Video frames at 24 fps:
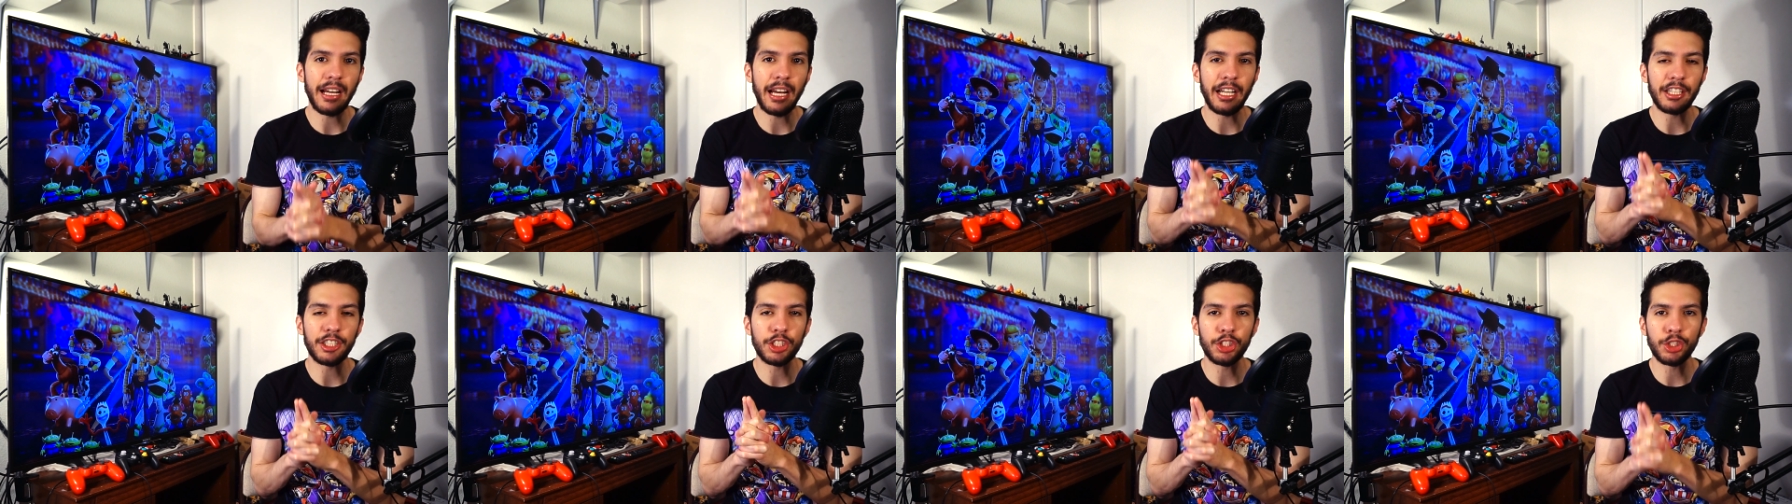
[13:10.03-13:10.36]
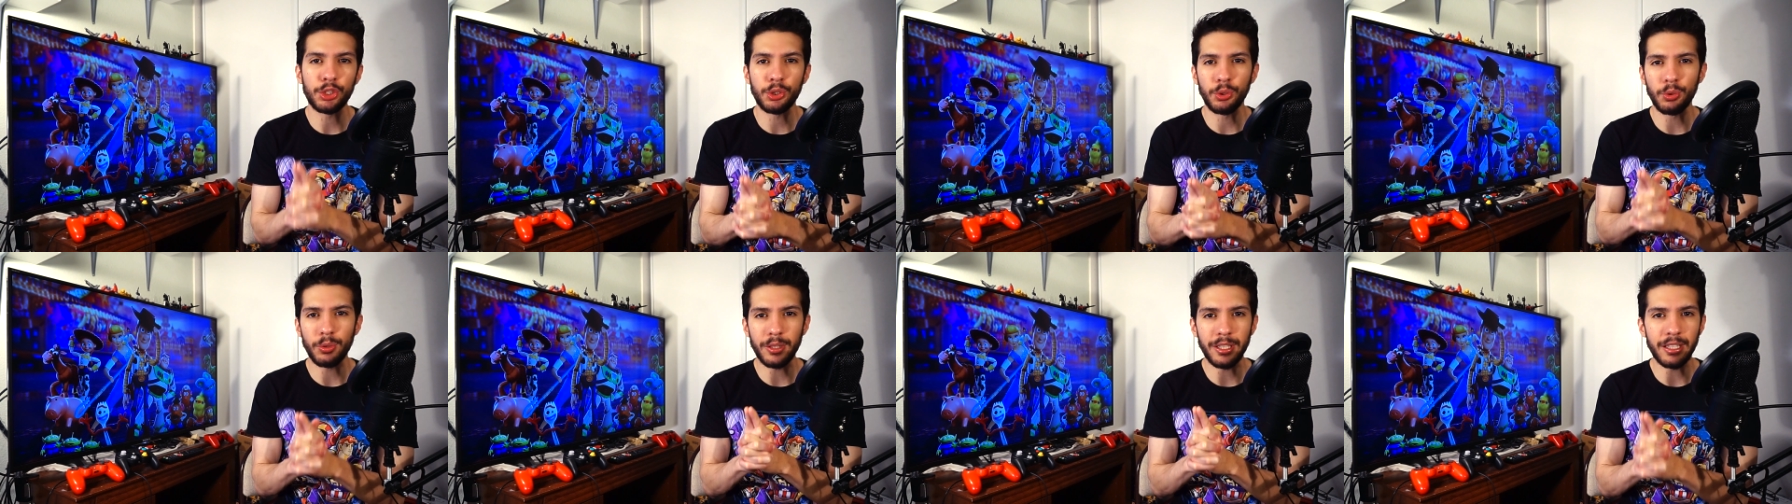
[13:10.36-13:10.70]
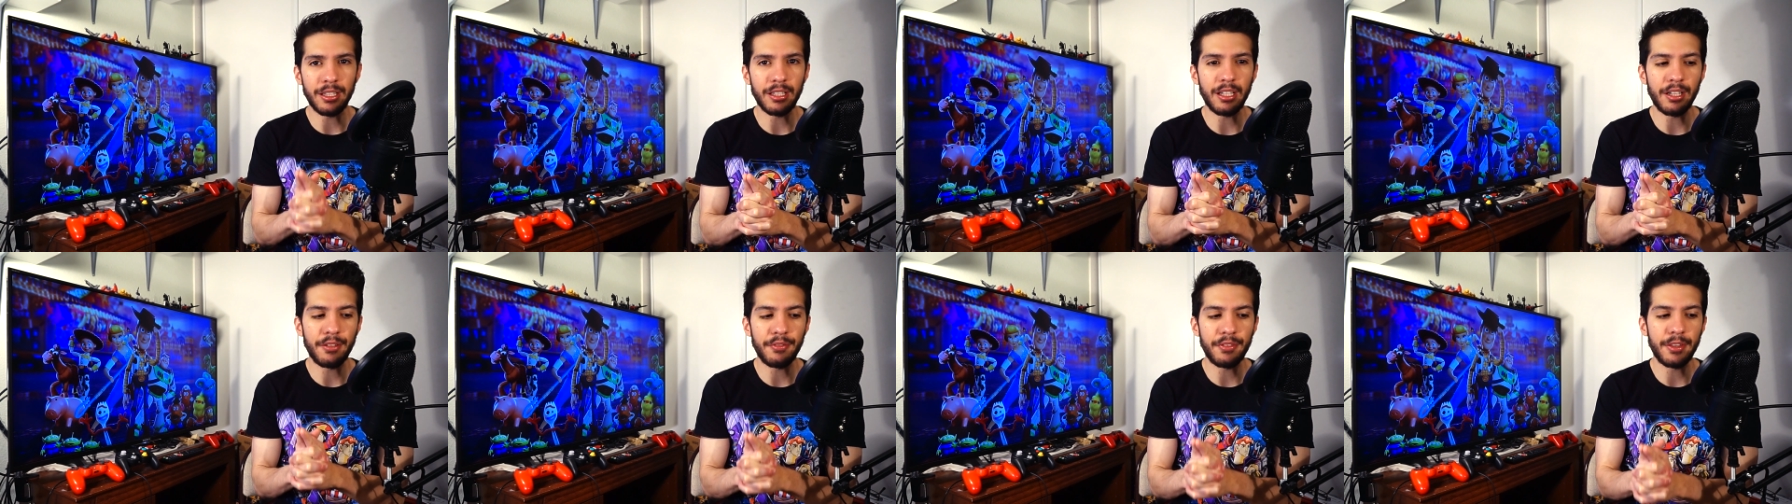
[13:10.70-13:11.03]
I truly
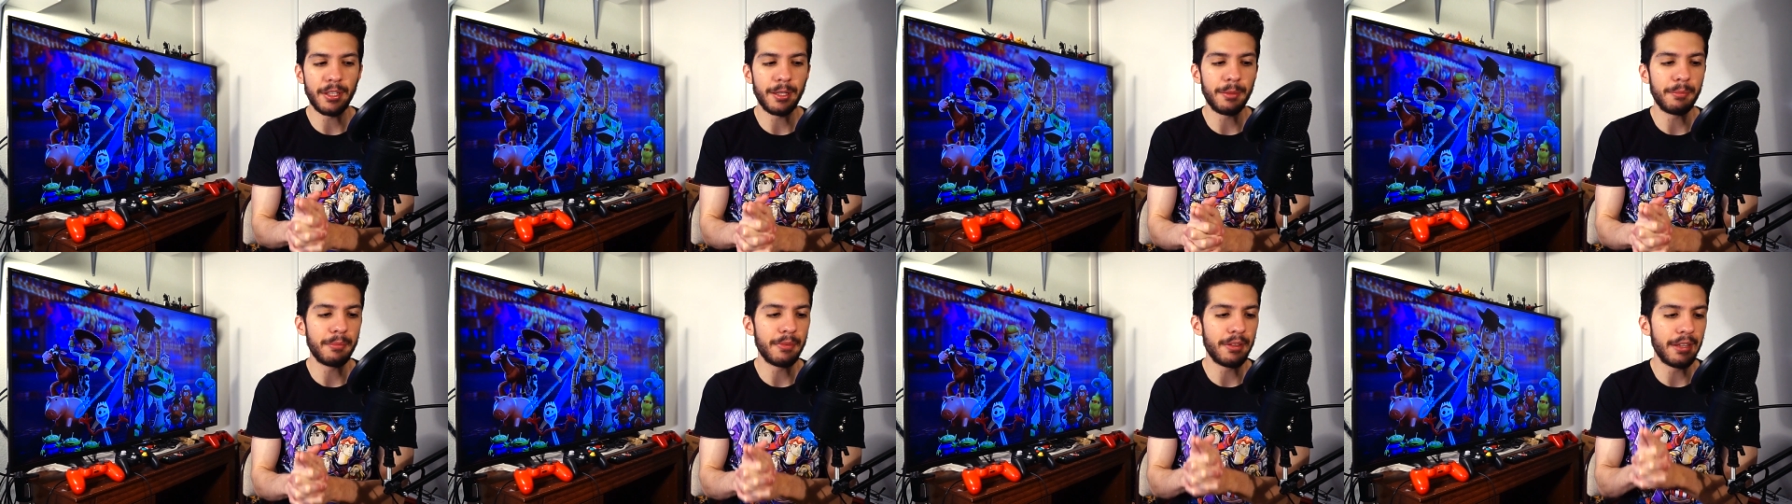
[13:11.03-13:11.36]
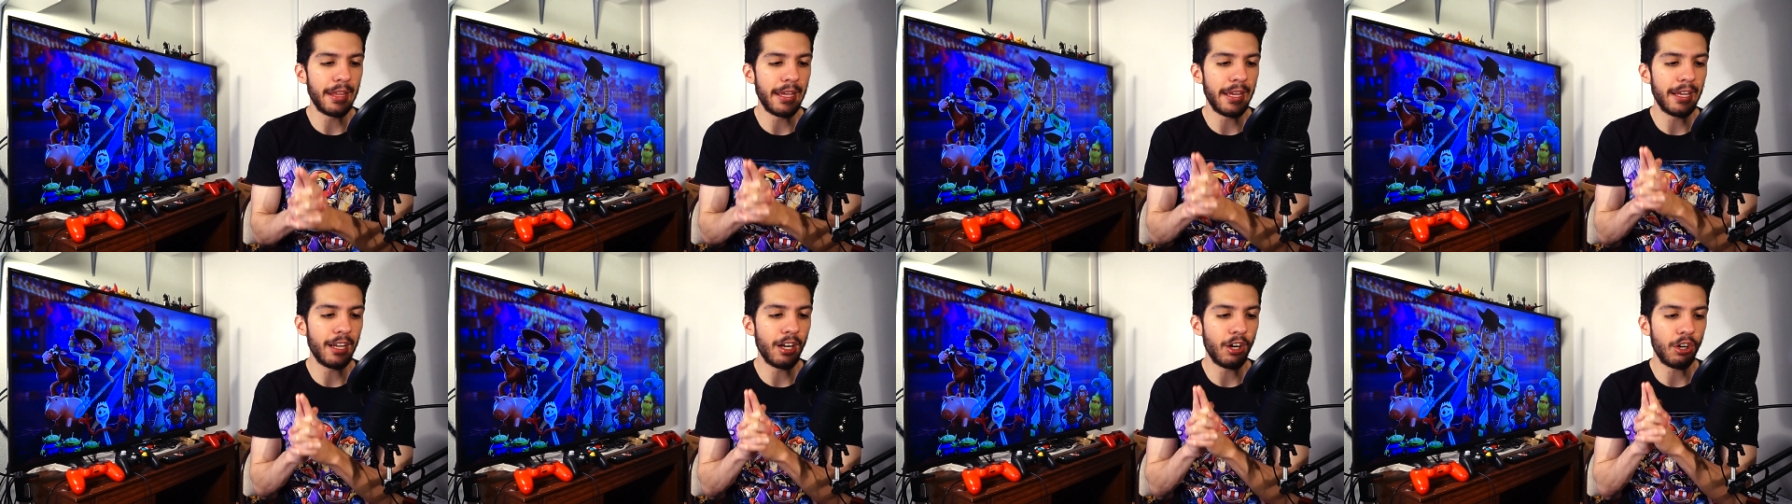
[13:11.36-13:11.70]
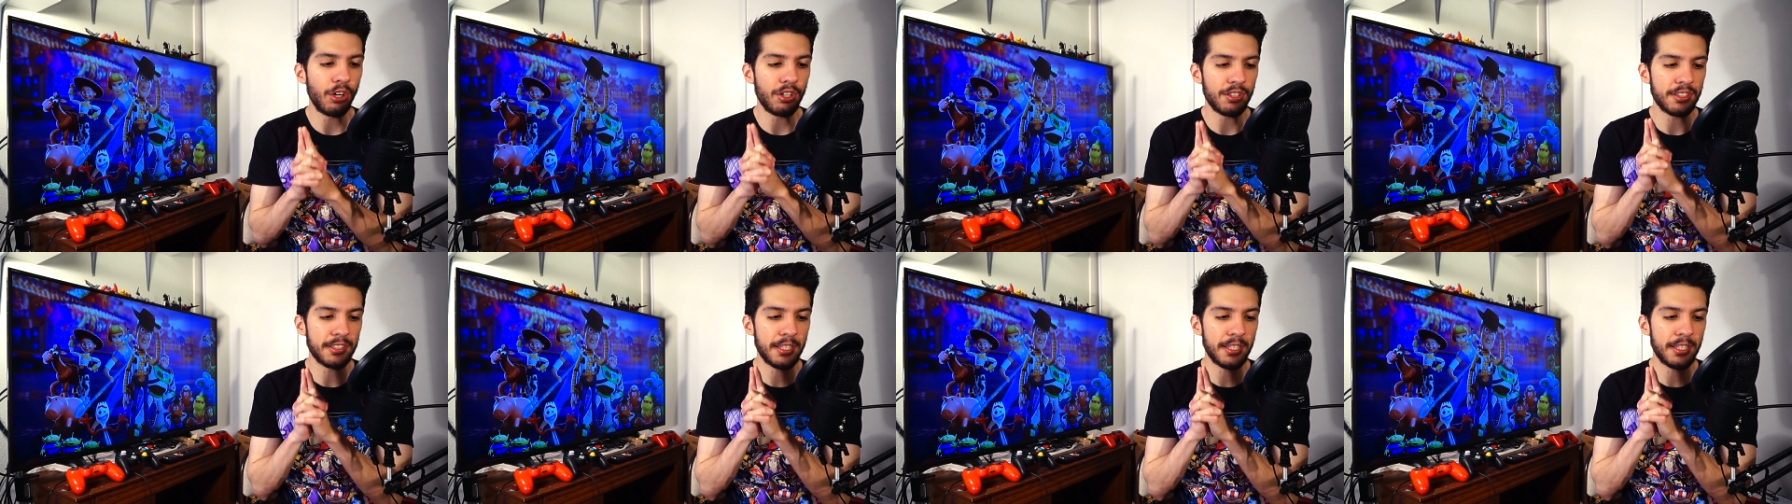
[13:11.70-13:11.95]
love them. They are